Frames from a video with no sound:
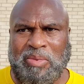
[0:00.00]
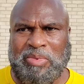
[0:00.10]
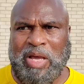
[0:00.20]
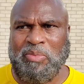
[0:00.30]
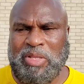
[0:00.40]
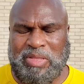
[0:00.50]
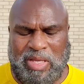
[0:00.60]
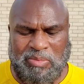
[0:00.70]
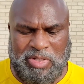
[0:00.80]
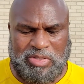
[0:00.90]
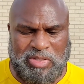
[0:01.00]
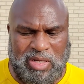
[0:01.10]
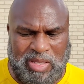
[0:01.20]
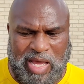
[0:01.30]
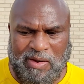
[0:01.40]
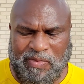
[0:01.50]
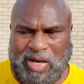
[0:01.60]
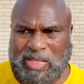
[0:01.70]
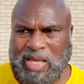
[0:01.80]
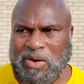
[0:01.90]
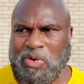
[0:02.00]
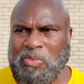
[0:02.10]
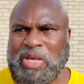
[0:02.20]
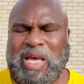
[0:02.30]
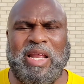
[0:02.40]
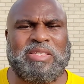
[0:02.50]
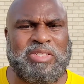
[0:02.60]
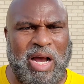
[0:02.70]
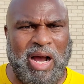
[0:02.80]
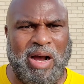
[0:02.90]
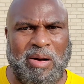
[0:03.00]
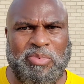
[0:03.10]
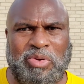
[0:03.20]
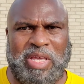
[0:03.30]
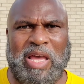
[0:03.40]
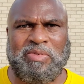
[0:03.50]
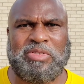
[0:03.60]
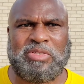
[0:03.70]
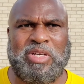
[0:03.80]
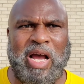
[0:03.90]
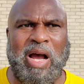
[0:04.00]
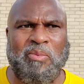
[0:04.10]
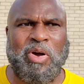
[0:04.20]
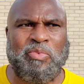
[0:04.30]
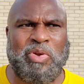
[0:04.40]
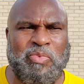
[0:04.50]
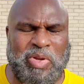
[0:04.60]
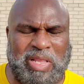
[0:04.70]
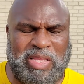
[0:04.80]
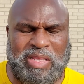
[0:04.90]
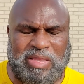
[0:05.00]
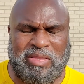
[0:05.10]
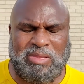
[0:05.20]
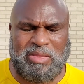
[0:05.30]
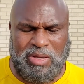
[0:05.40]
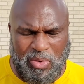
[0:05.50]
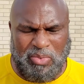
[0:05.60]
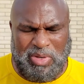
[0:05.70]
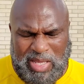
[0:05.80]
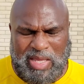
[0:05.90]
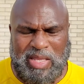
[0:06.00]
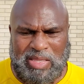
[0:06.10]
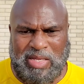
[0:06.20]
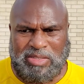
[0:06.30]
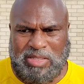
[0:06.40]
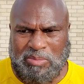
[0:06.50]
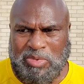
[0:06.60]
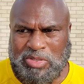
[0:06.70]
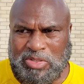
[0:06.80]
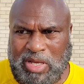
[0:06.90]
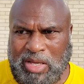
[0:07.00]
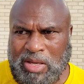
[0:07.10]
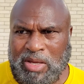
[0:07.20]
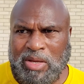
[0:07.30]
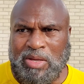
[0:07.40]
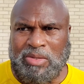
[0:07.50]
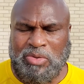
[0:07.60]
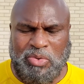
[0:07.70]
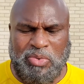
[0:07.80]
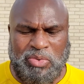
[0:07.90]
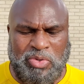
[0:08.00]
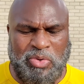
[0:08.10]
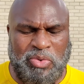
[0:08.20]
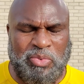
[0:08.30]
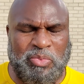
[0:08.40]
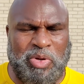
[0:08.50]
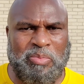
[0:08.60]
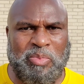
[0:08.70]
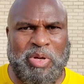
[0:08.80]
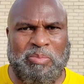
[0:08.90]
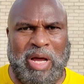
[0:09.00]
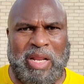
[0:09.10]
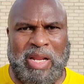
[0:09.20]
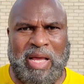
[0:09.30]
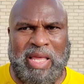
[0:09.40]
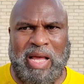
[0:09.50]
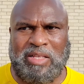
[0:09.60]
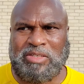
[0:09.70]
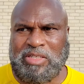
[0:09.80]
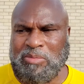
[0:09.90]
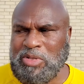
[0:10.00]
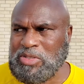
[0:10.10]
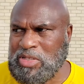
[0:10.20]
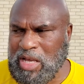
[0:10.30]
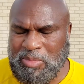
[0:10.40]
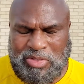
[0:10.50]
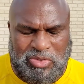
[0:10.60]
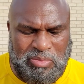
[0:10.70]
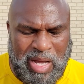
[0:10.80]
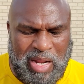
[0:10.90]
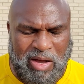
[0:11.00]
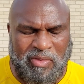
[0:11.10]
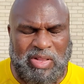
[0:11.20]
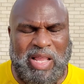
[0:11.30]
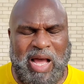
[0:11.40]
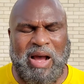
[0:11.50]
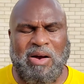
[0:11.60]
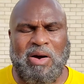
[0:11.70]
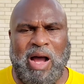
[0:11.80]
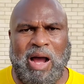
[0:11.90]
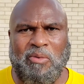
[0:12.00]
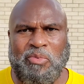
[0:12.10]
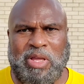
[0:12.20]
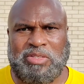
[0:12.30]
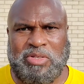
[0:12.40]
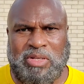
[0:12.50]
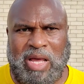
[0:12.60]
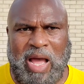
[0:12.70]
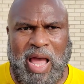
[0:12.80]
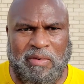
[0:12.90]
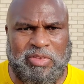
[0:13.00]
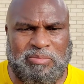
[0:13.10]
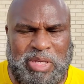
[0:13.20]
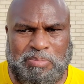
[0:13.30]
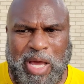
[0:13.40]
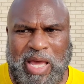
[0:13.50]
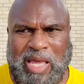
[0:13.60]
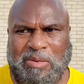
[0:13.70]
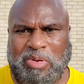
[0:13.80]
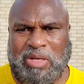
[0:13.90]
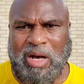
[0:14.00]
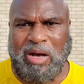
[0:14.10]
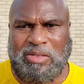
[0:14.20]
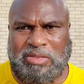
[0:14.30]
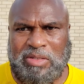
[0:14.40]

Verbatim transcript: that we think we should have got, Father Yah, when we got a job. You gave us a job where we really don't need that stimulus check. You, you, we, we might have not got the stimulus check, but you might have allowed our rent to not have to be paid because